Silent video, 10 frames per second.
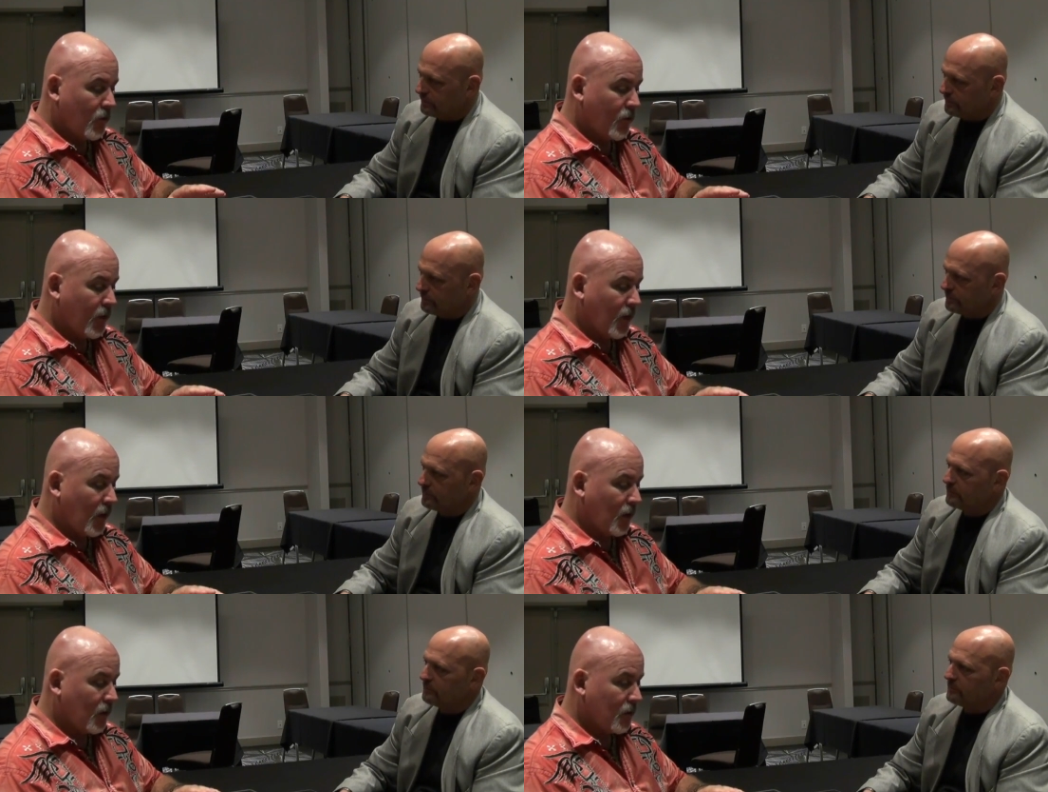
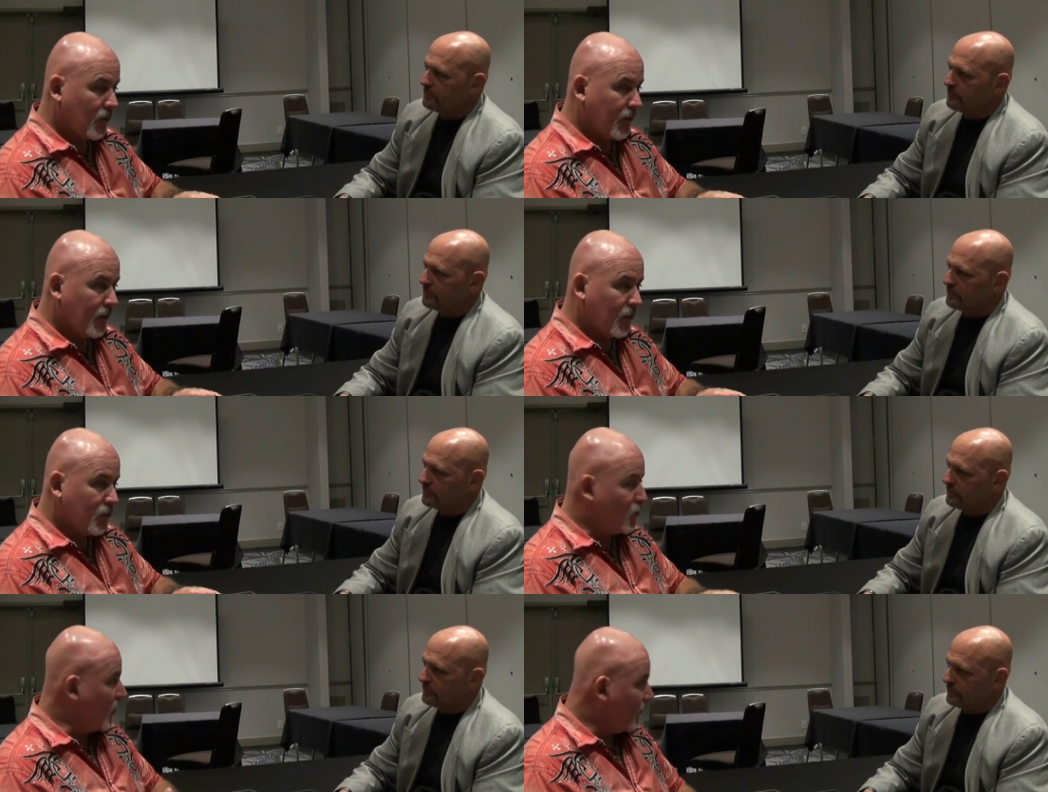Speaker 1: the
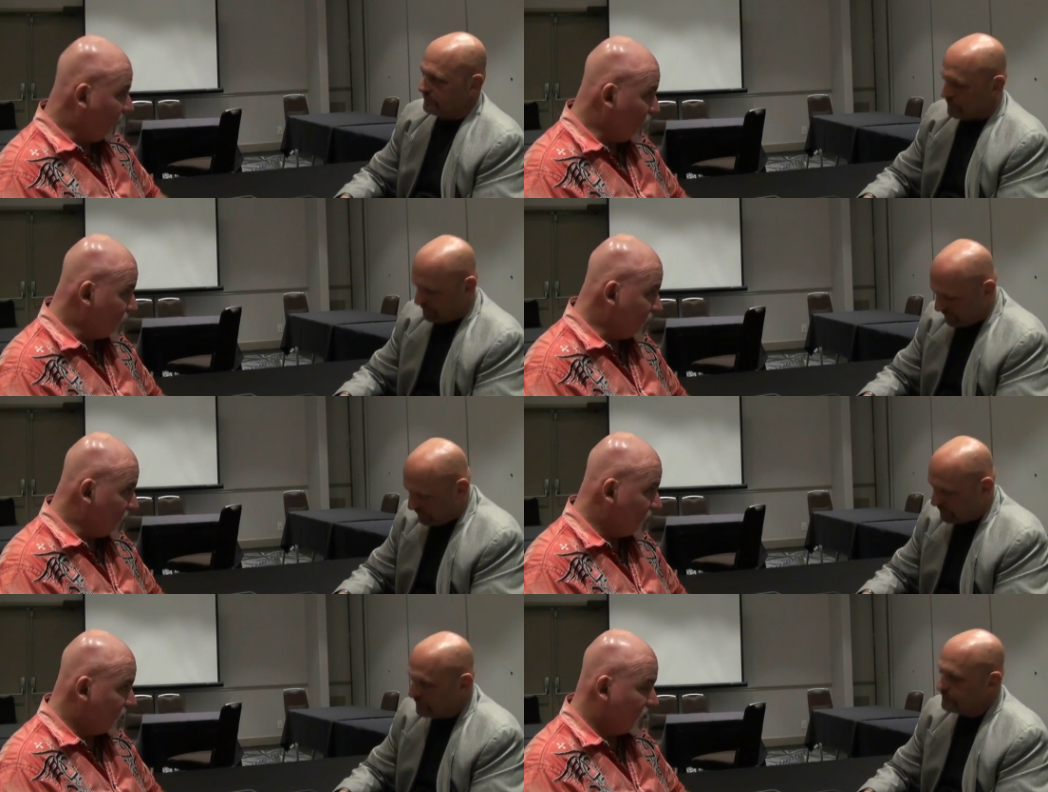Jeff
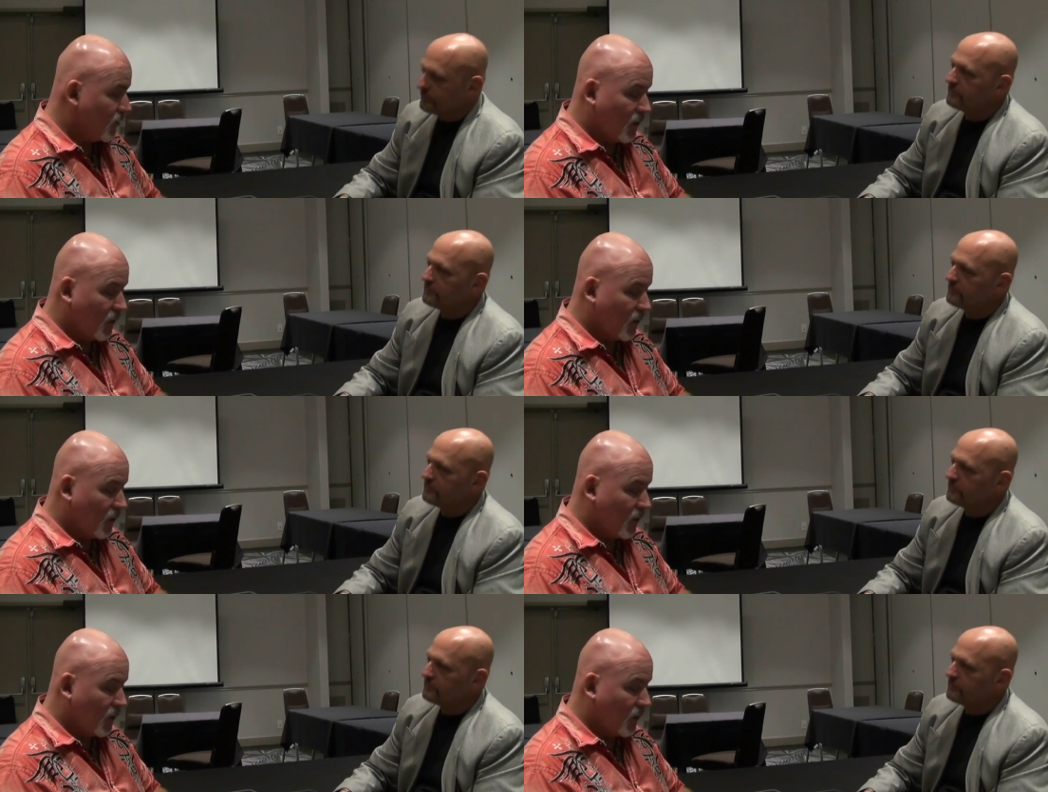Olsons,